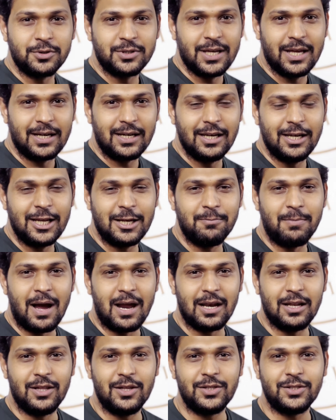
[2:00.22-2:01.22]
Hair Clinic,
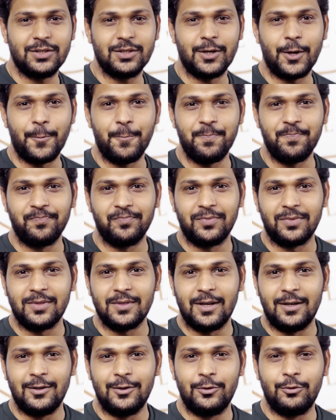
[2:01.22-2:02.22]
Bangladesh.
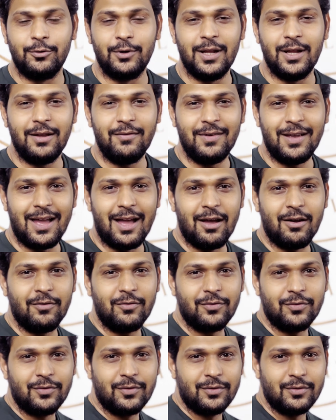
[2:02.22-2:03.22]
Today we have
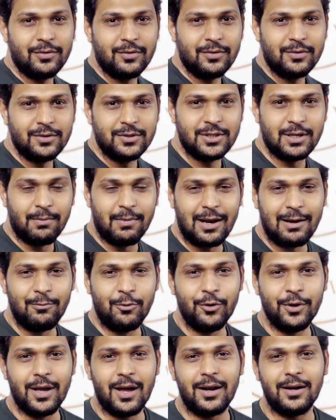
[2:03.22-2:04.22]
Jamal
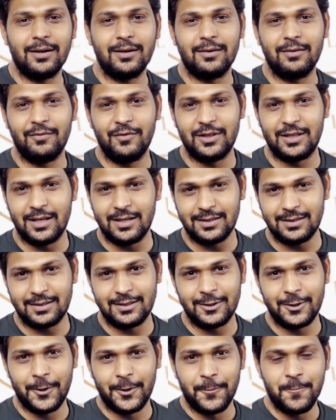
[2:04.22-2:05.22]
Bhuyan with
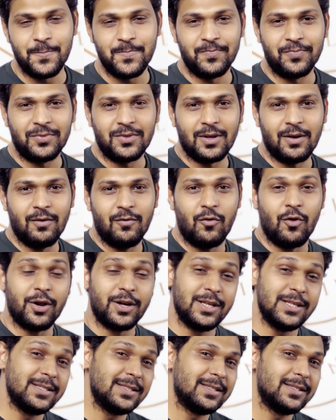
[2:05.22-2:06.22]
us for
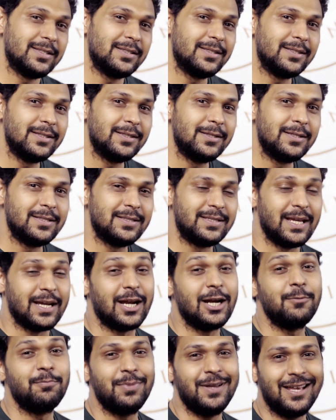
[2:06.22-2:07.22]
his
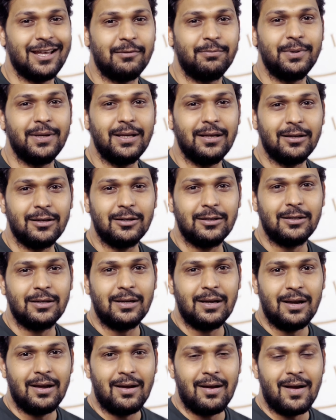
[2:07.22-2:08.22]
second PRP,
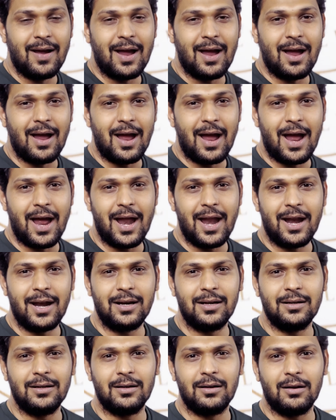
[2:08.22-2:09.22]

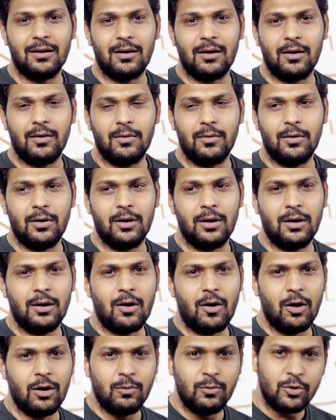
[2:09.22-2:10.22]
and
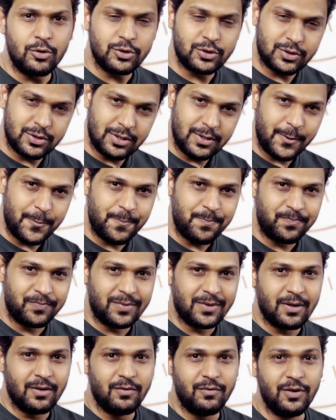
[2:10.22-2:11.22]
almost
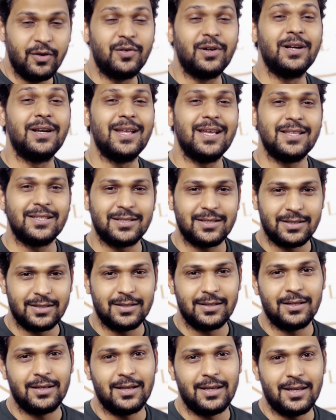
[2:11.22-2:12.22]
50
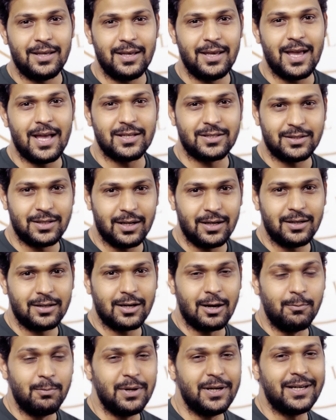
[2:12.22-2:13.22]
days he has
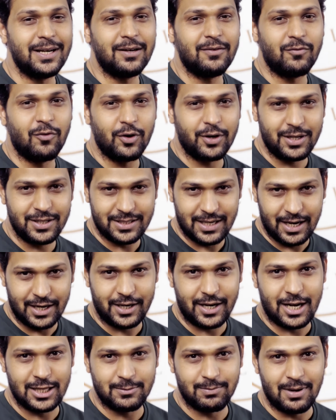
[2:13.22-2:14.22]
completed for his hair
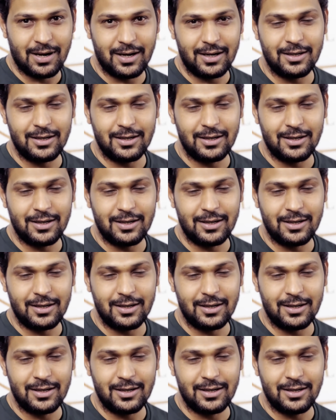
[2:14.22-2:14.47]
transplant.